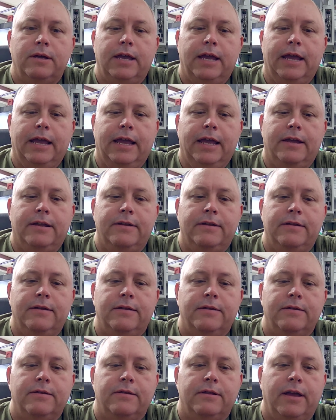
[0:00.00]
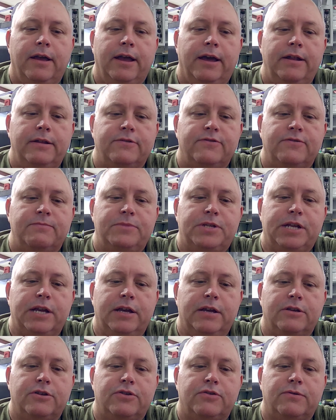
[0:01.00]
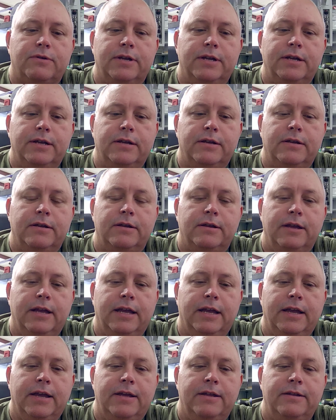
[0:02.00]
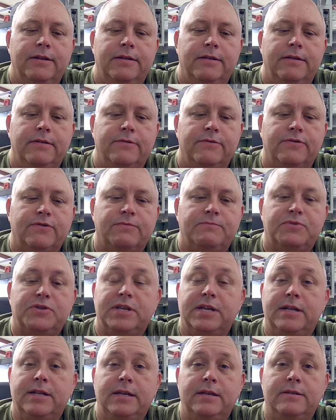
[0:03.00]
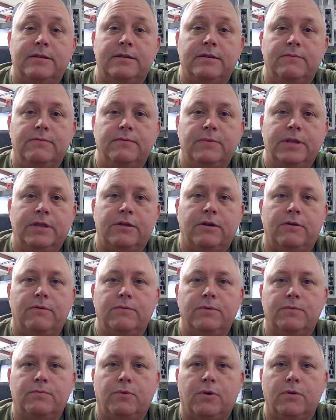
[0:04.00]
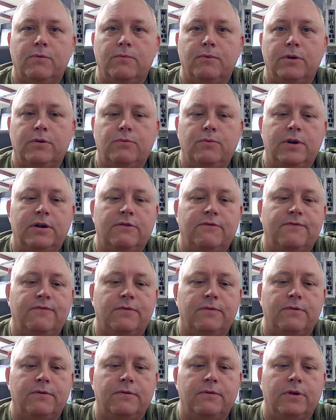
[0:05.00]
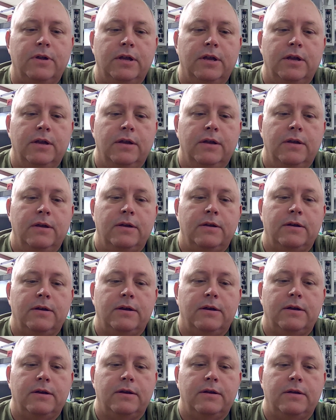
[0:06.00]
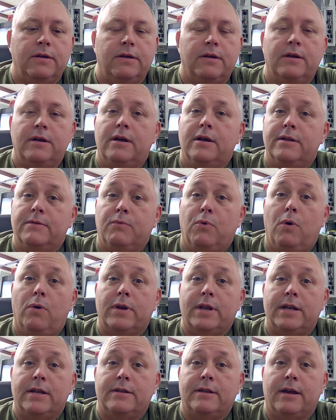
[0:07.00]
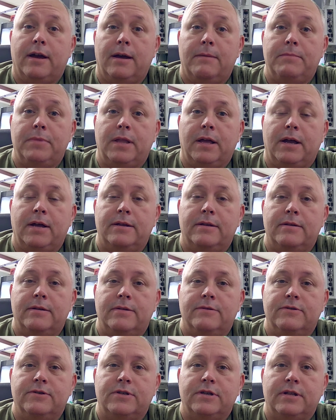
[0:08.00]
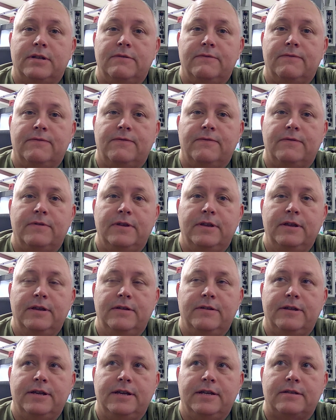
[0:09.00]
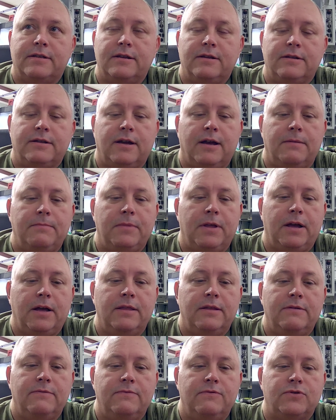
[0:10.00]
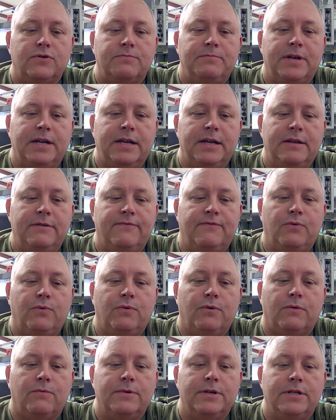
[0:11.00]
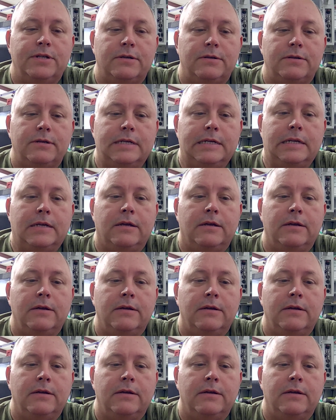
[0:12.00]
and added some texturing and some settings that we thought would work real well for a walking type light instead of the testing type light that it was made for originally.